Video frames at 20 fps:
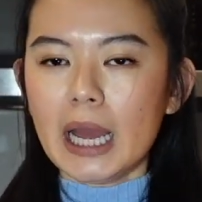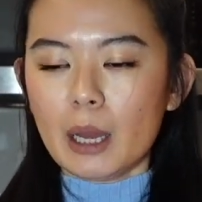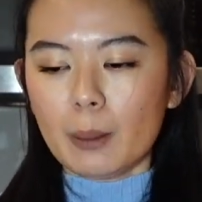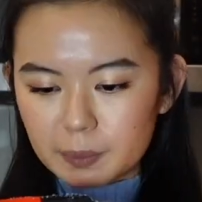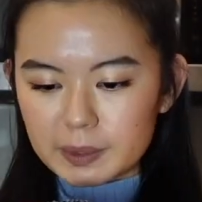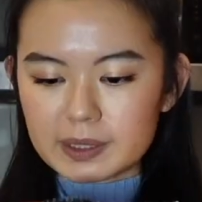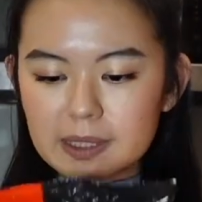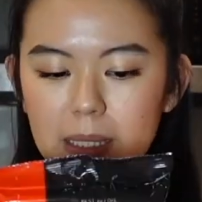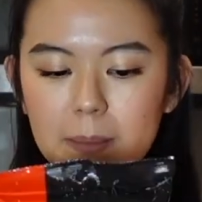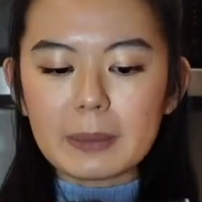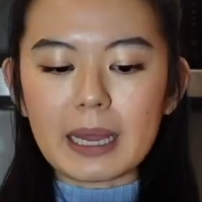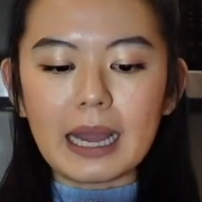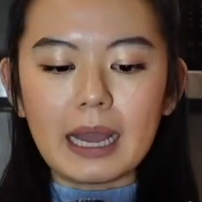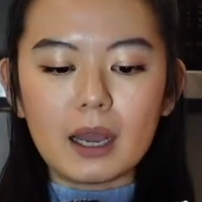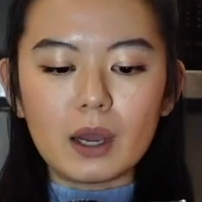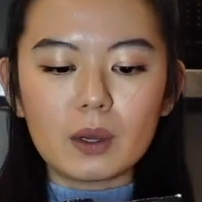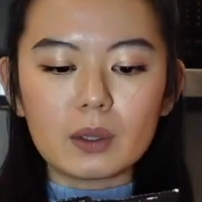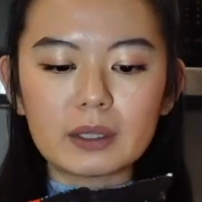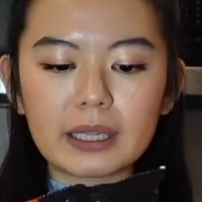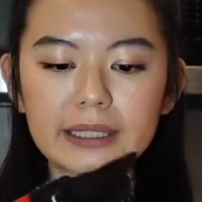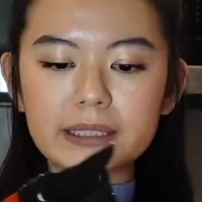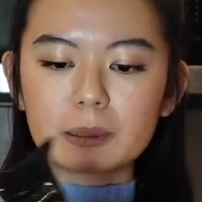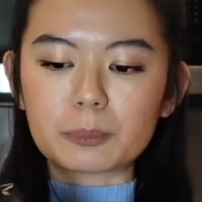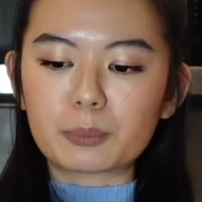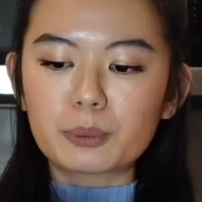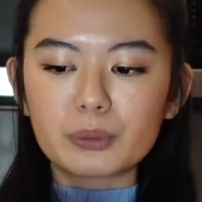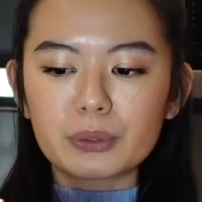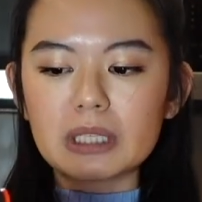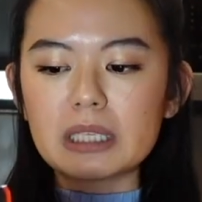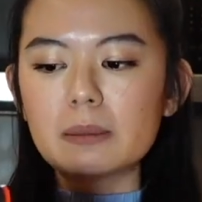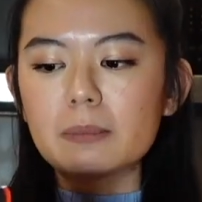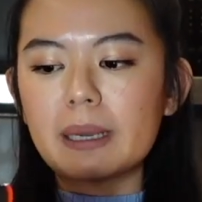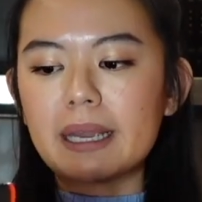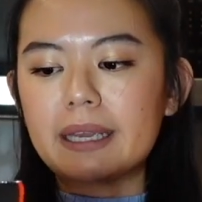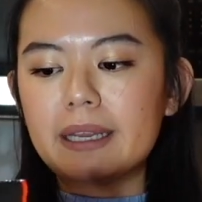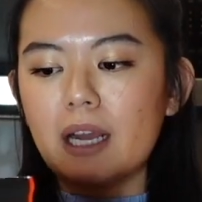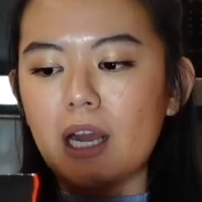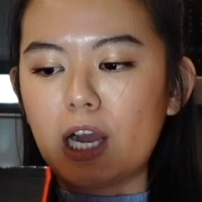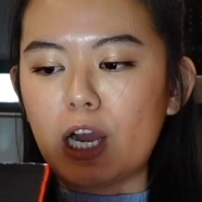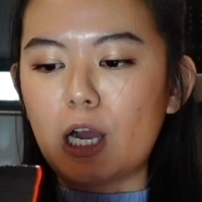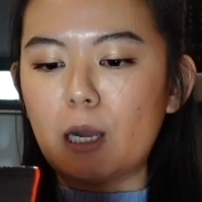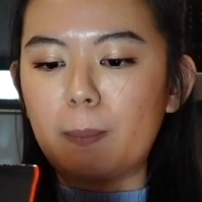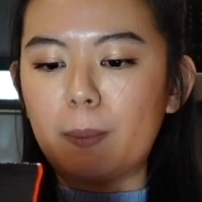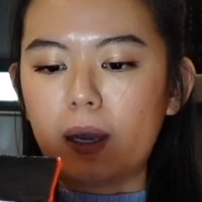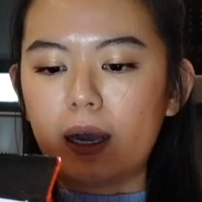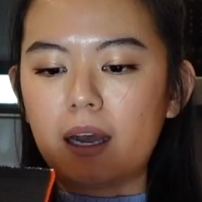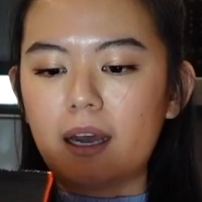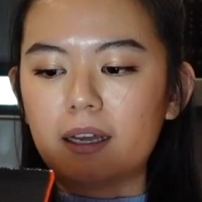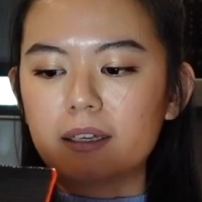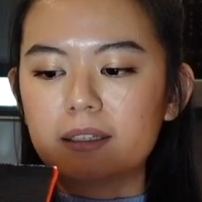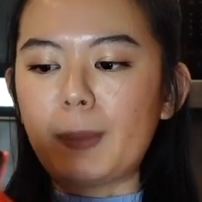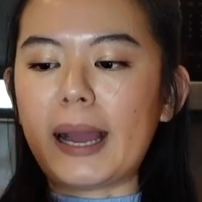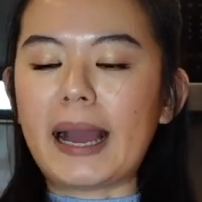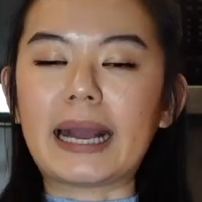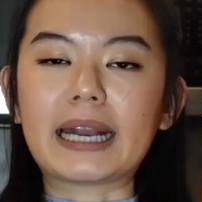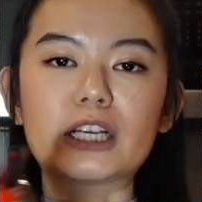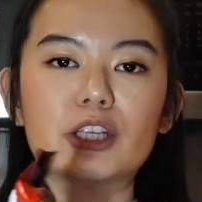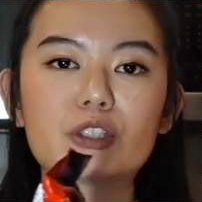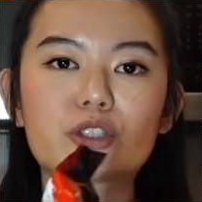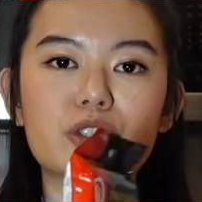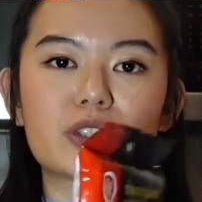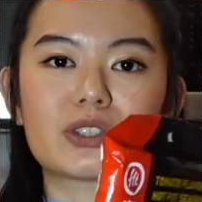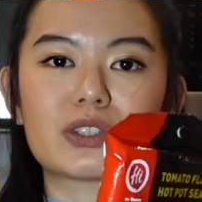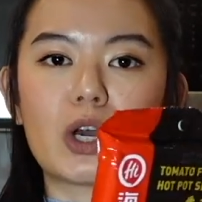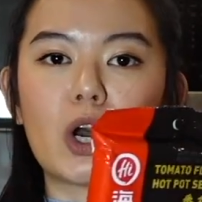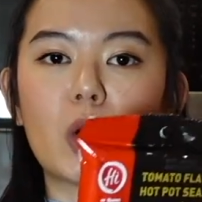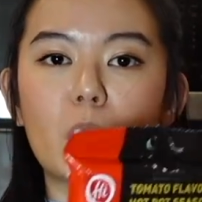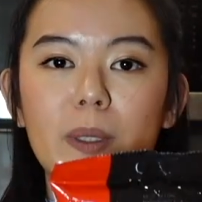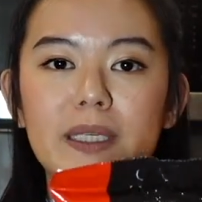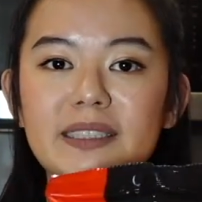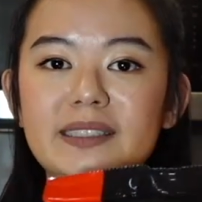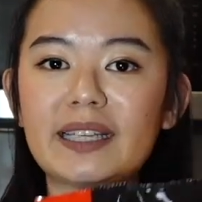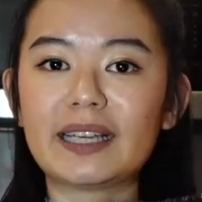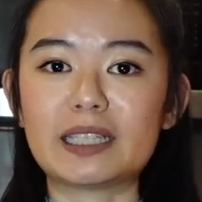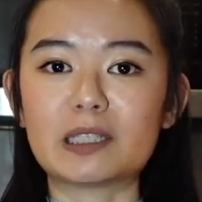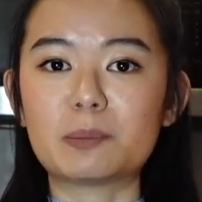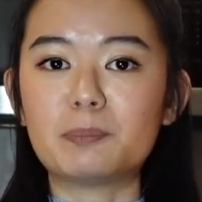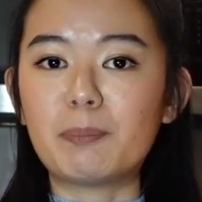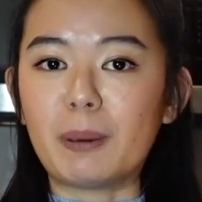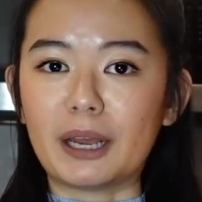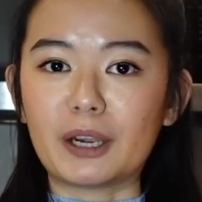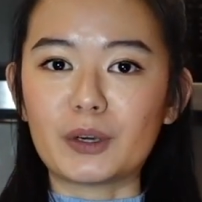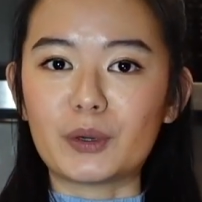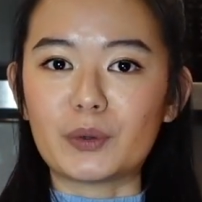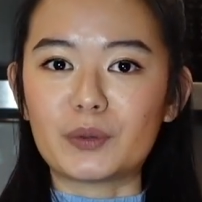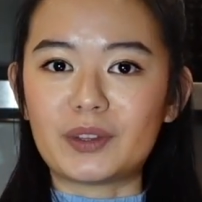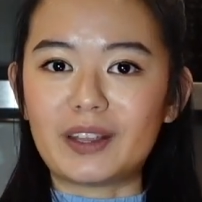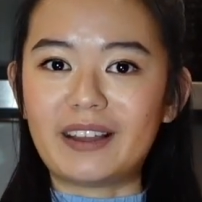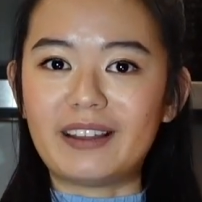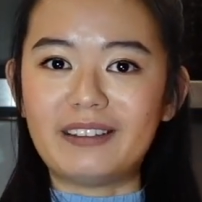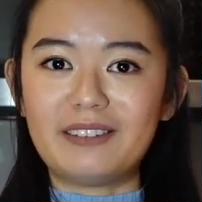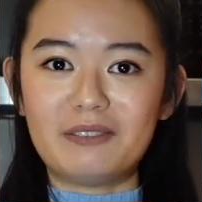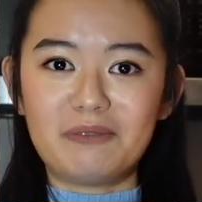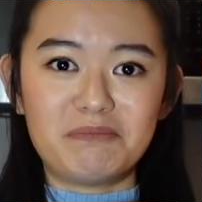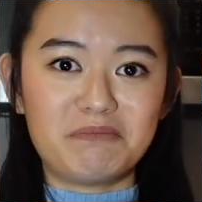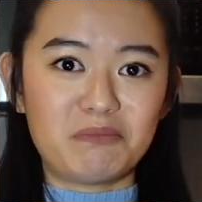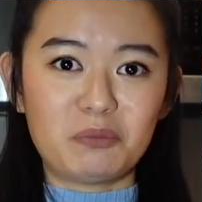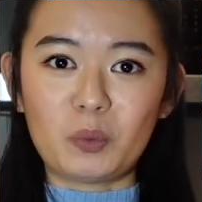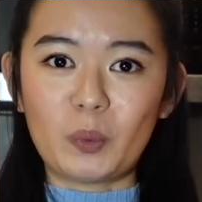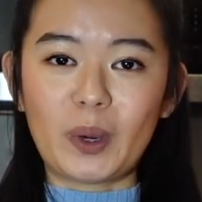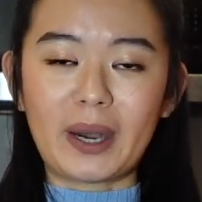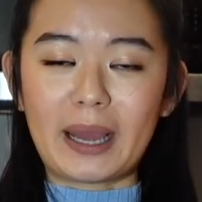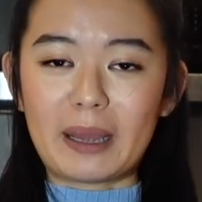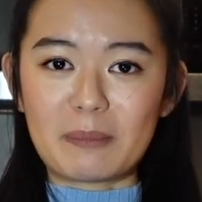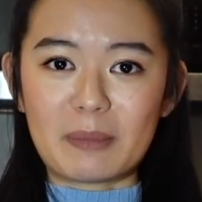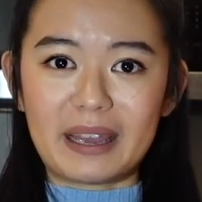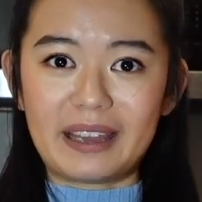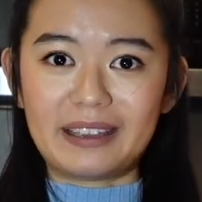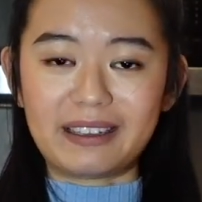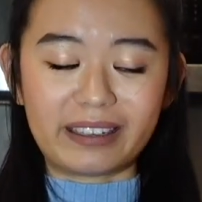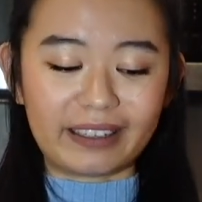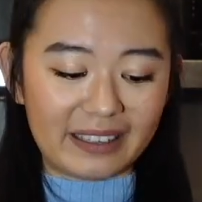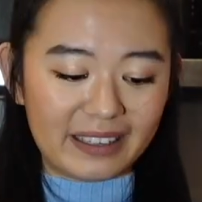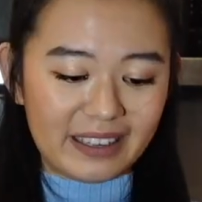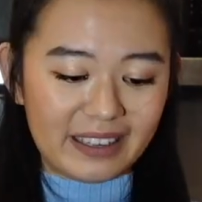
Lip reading: but somehow like the pre-made hot pot package just always tastes better than what I make.